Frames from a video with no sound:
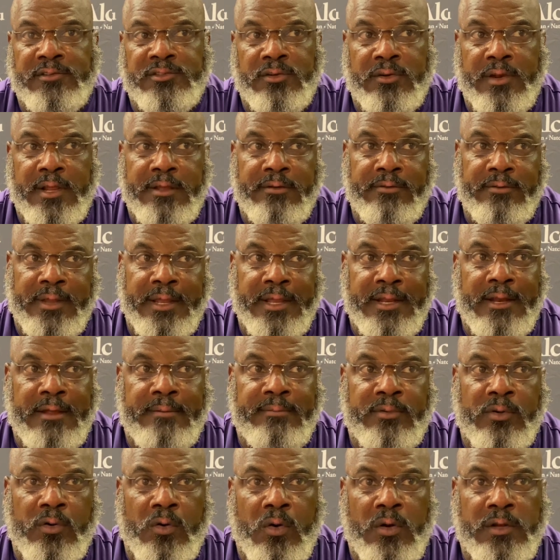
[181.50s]
So they end
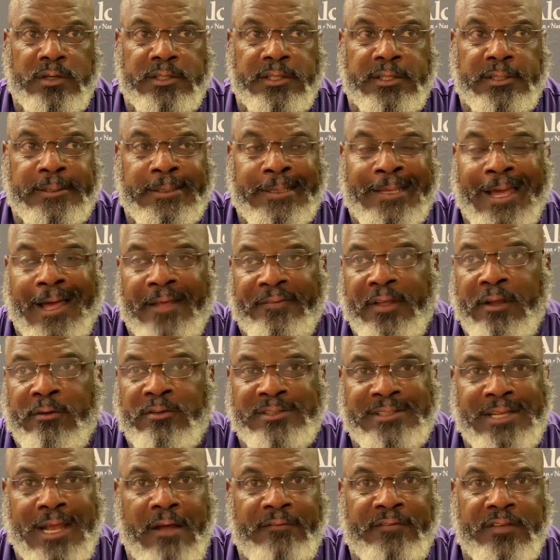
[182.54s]
up going to, I think it
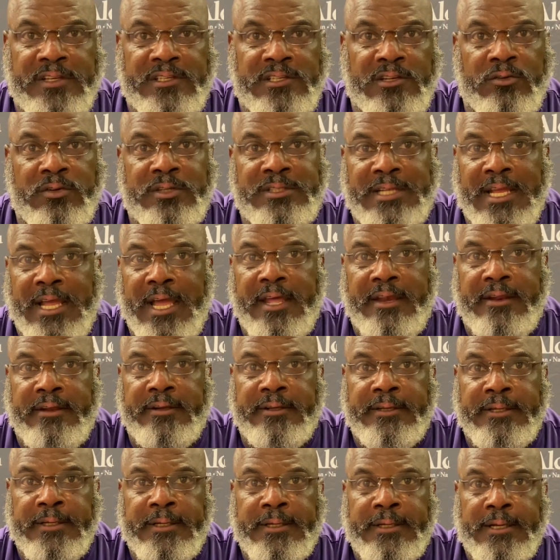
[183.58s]
was Southeast Louisiana,
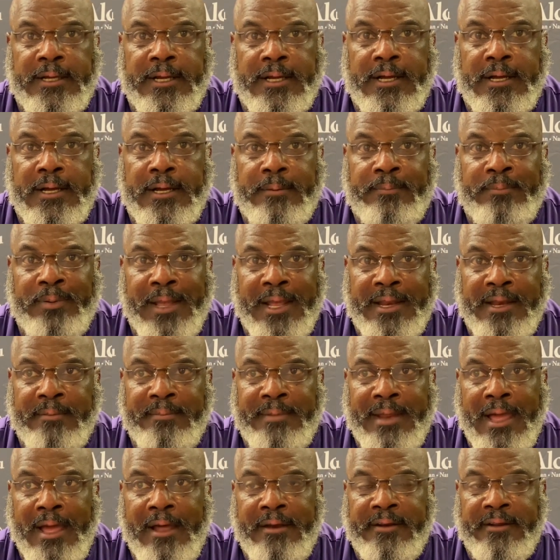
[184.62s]
playing them
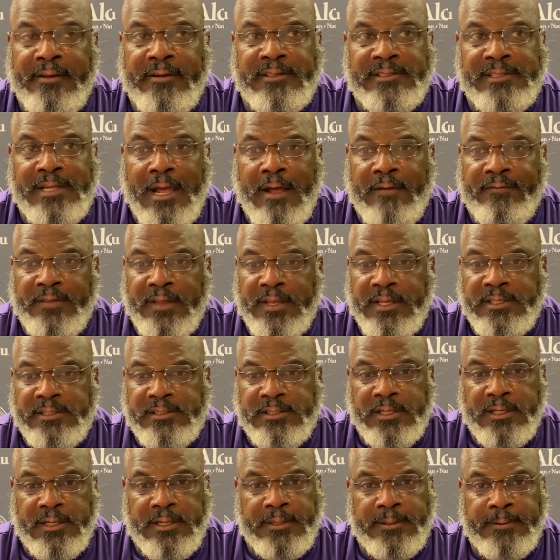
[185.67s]
down there in Southeast.
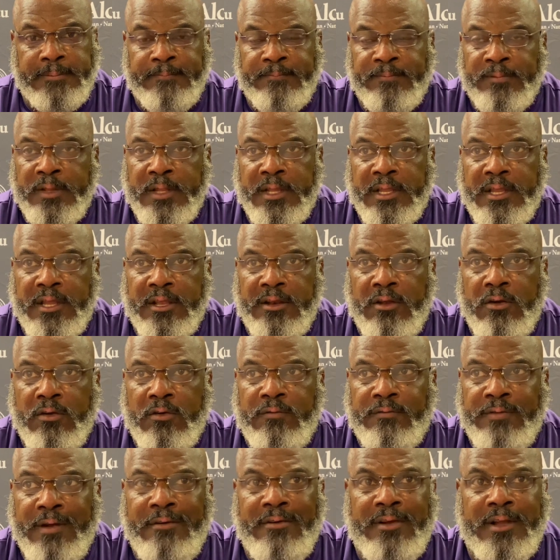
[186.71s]
And, you know,
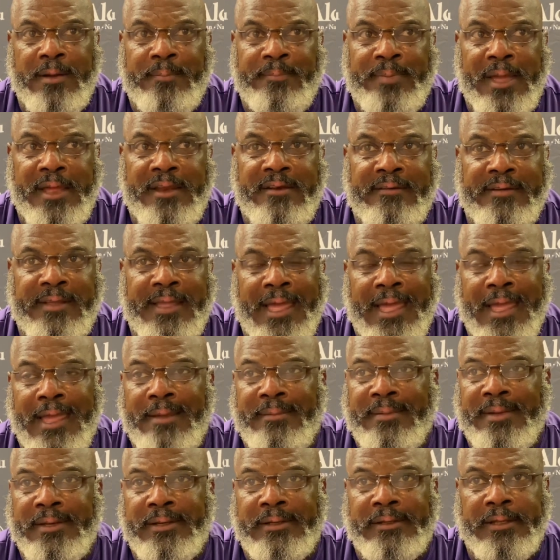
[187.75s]
very competitive
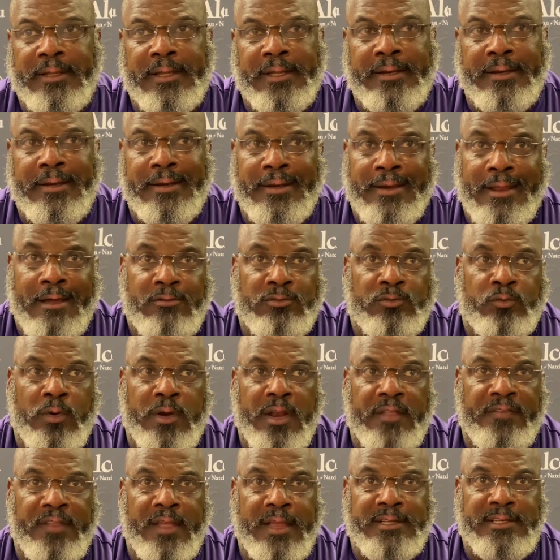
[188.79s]
game, and that was one
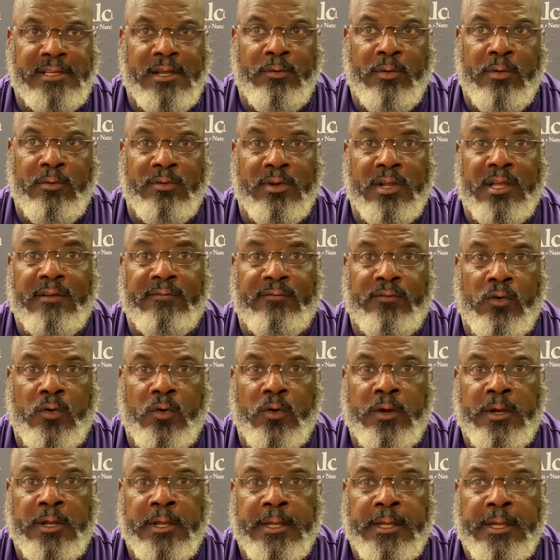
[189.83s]
of the things that we were looking
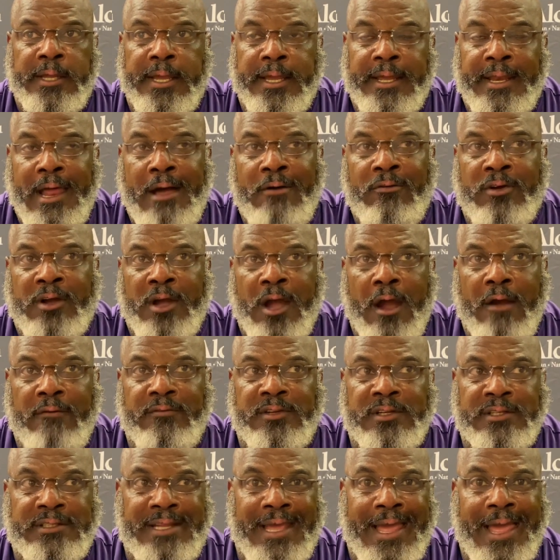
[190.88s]
for in our
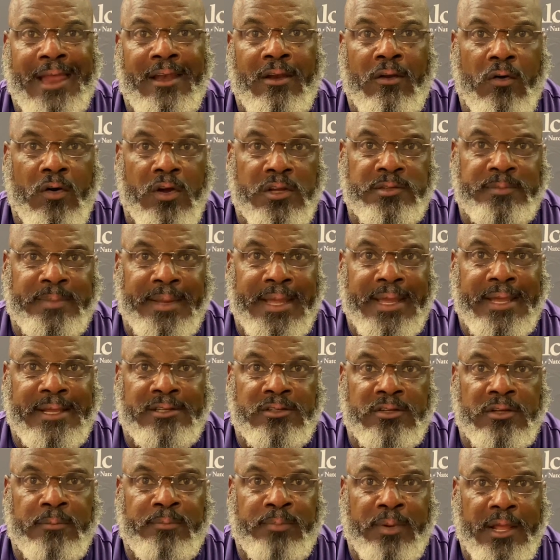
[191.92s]
conference, is an at-large bid
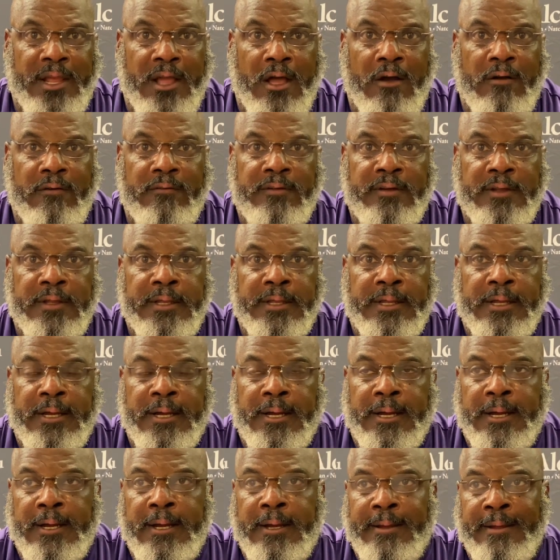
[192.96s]
to a playoff
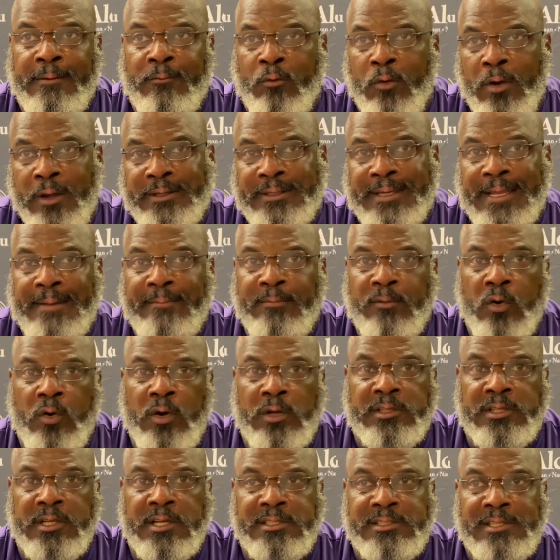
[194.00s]
and one team
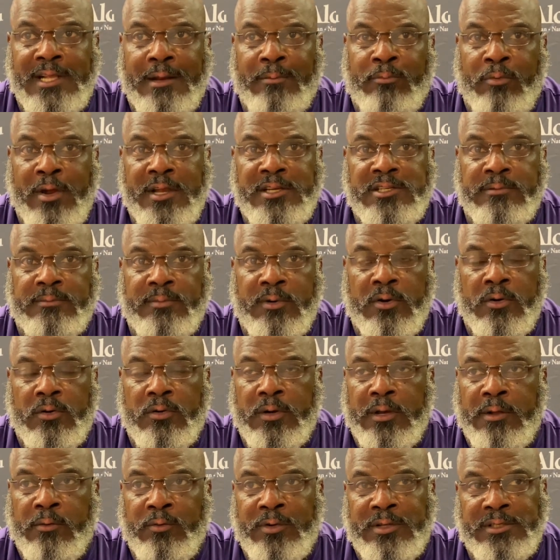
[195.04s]
going to the Celebration Bowl,
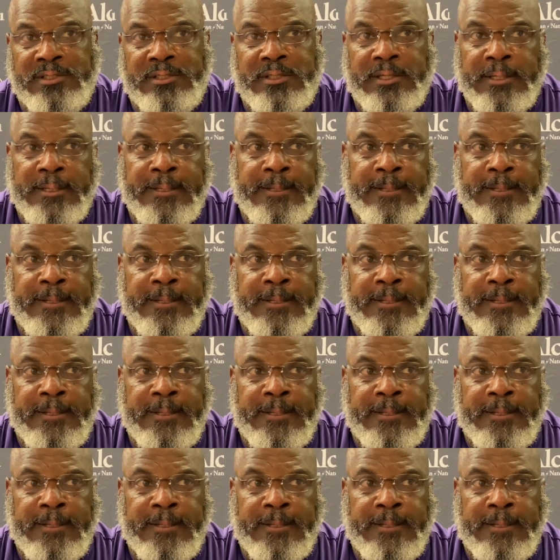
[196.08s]
which